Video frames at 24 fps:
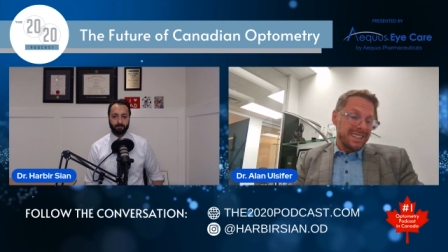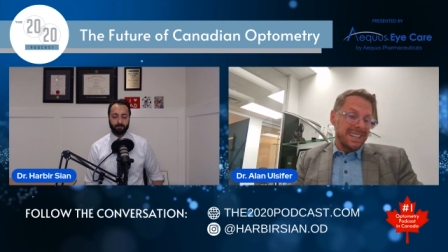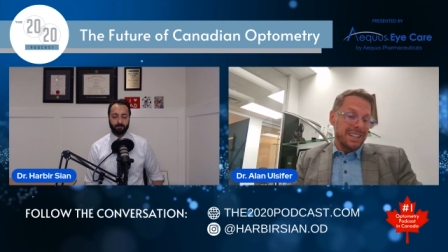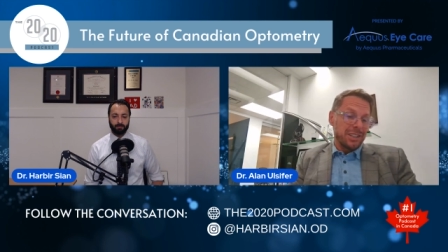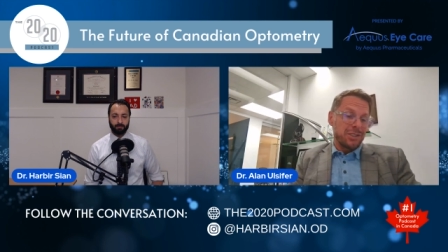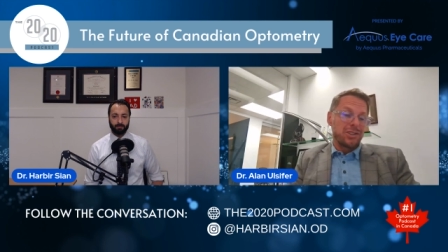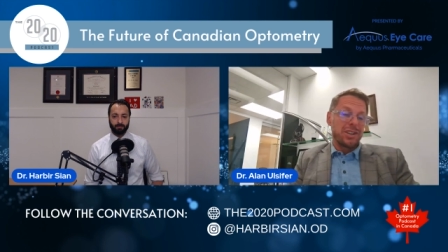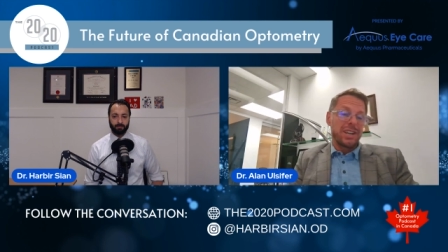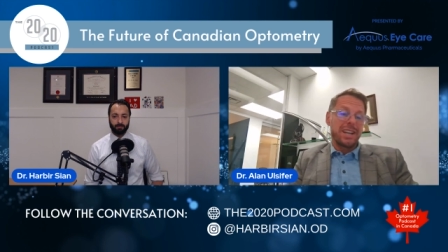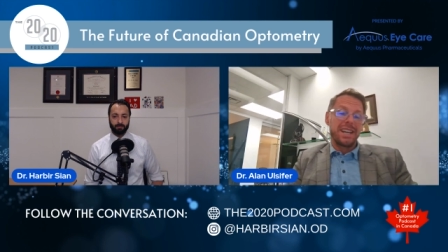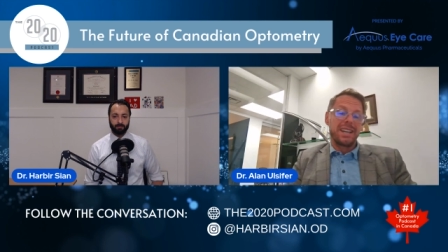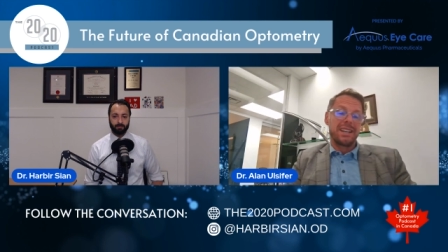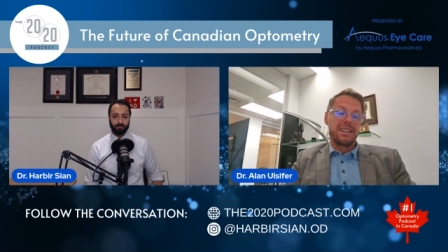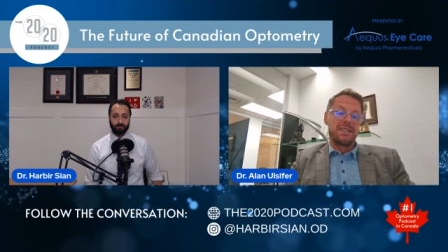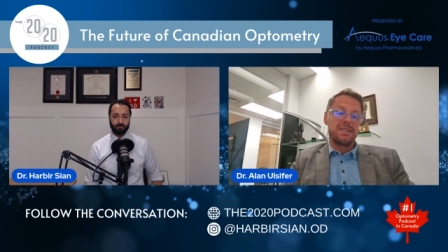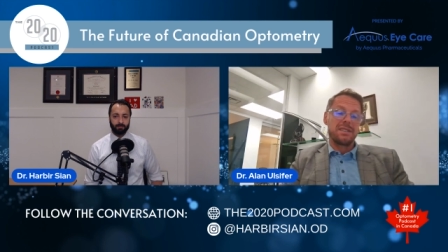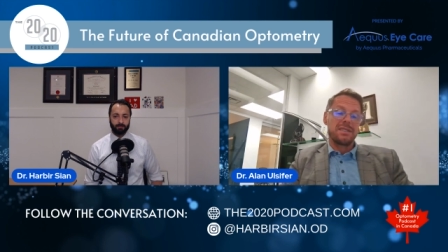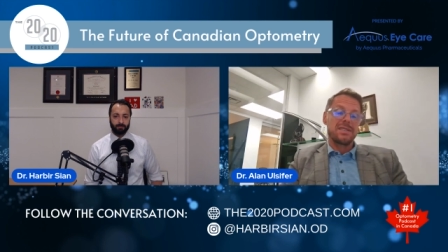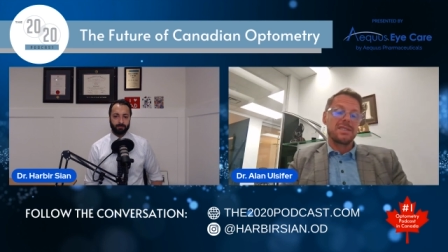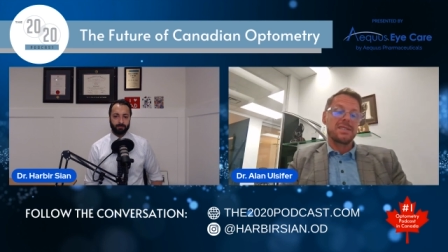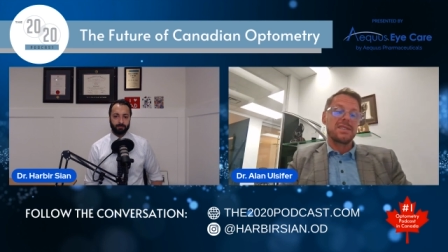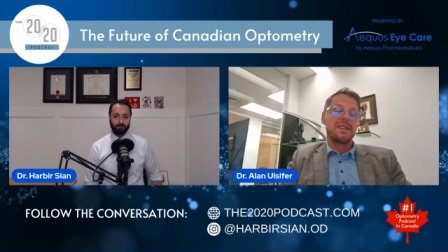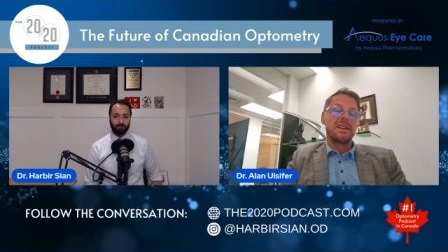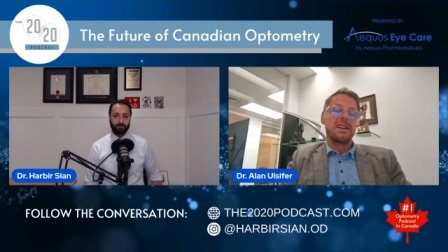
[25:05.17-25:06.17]

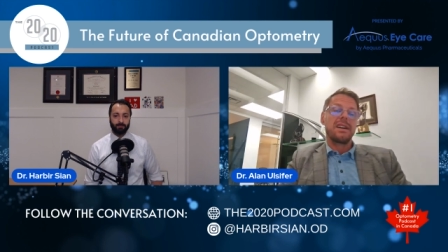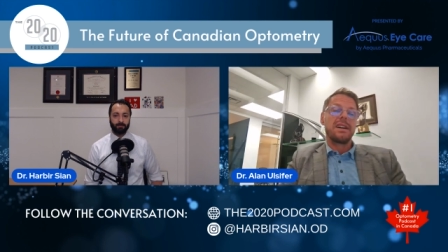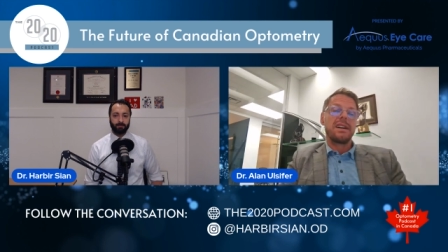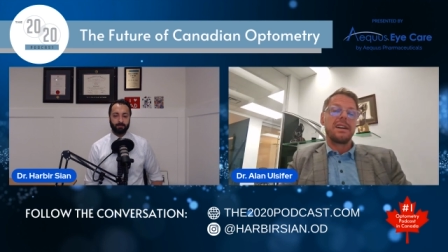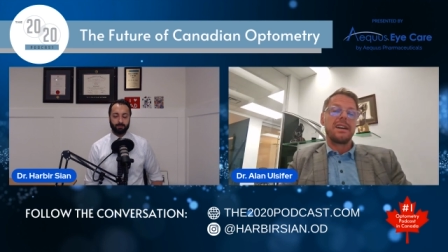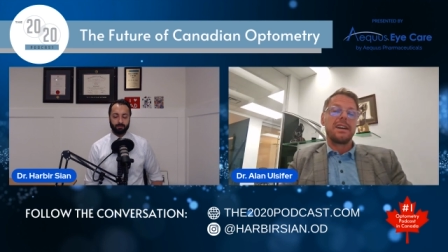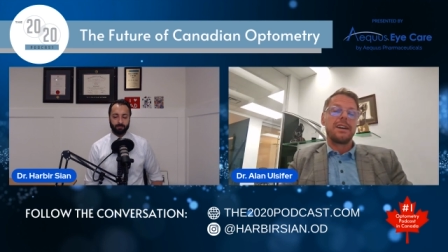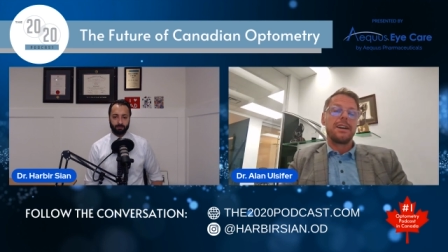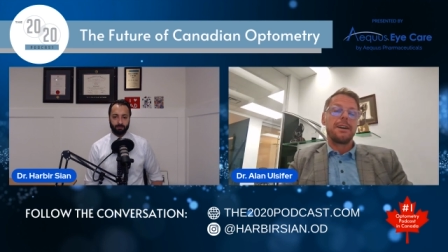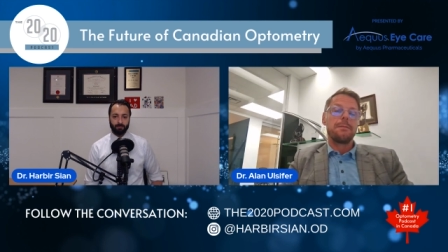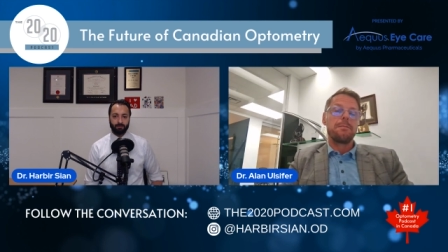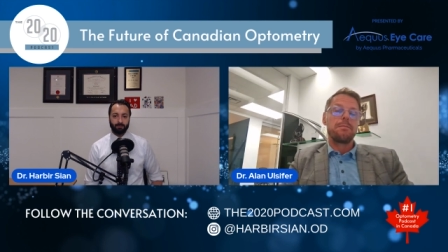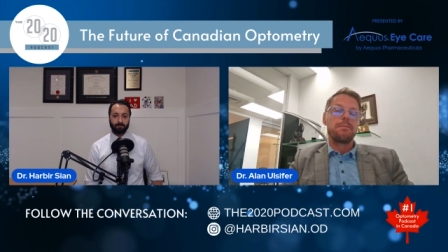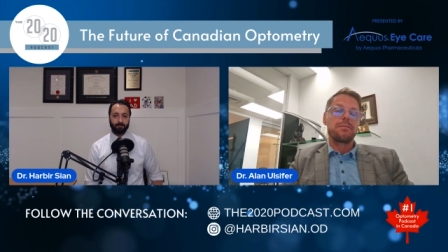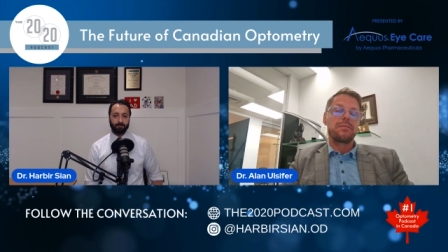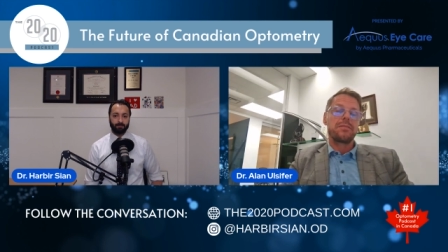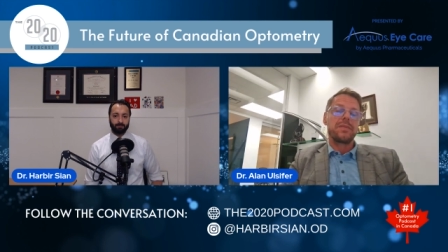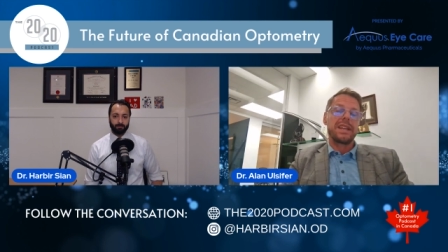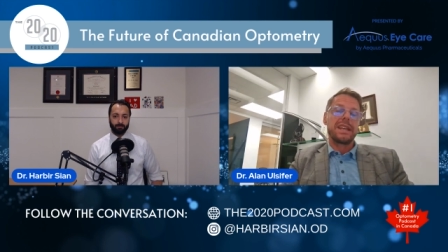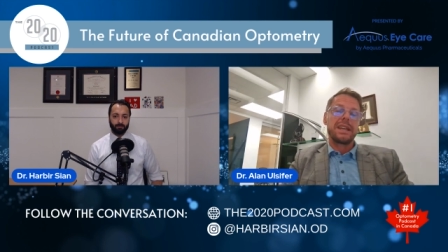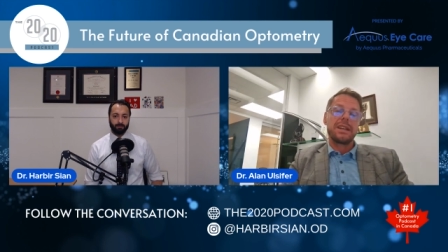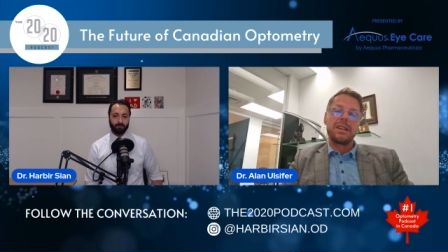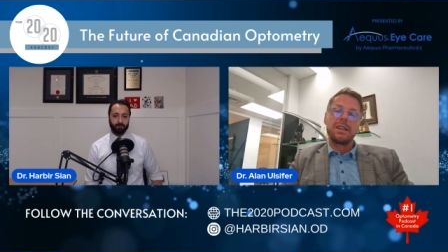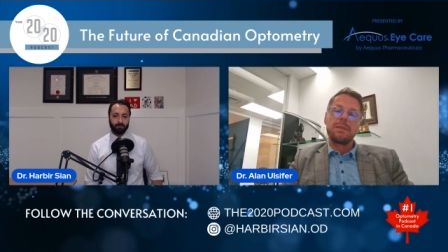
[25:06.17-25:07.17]
chains,
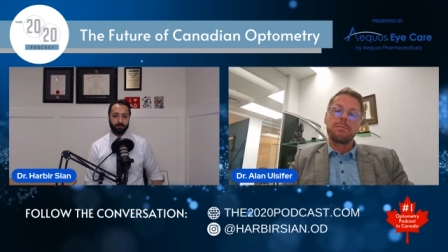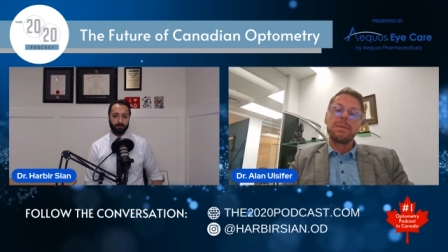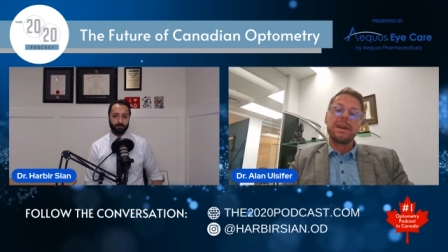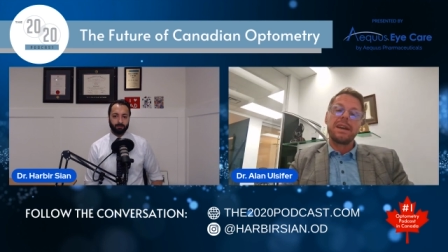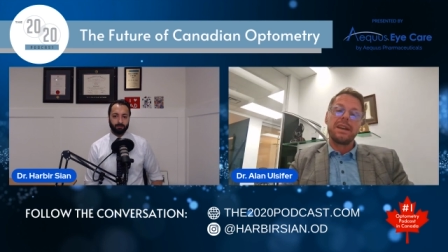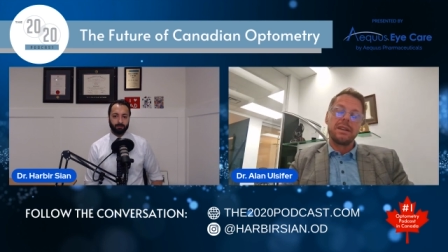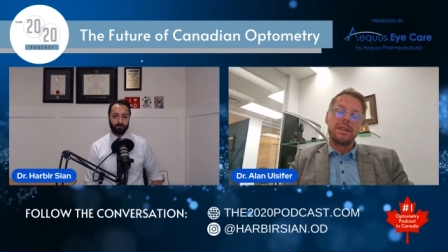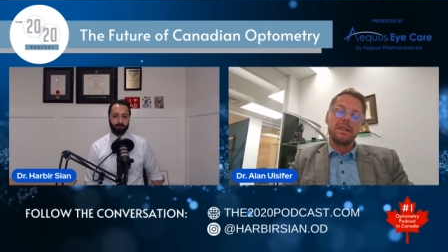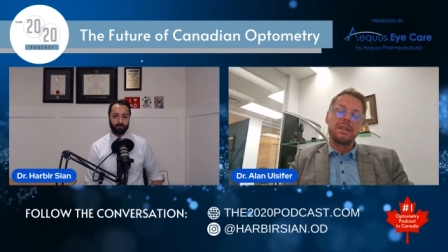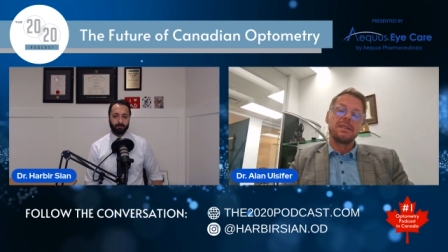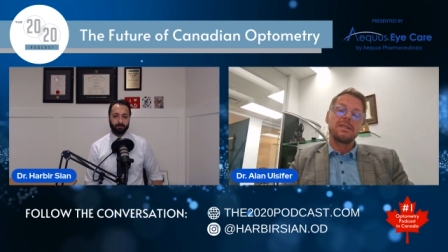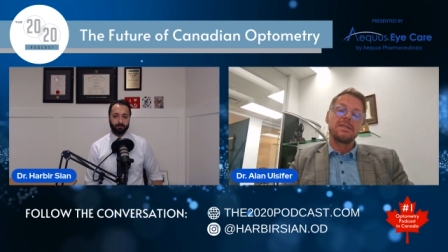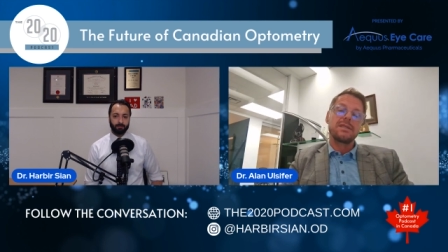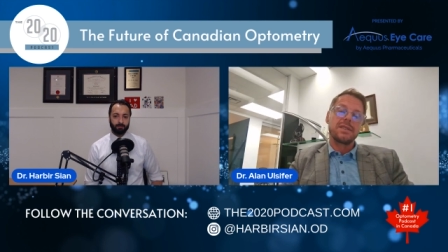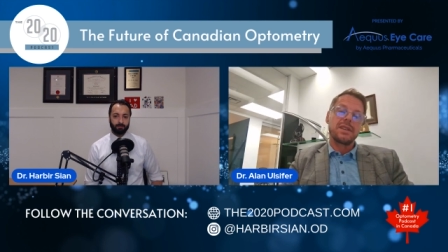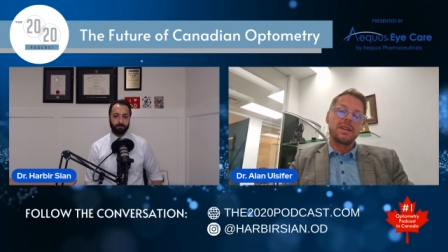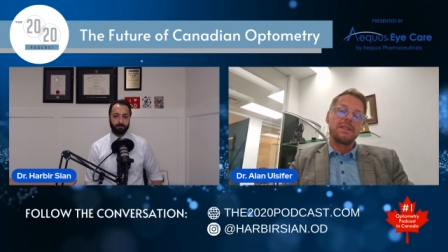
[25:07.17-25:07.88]
independents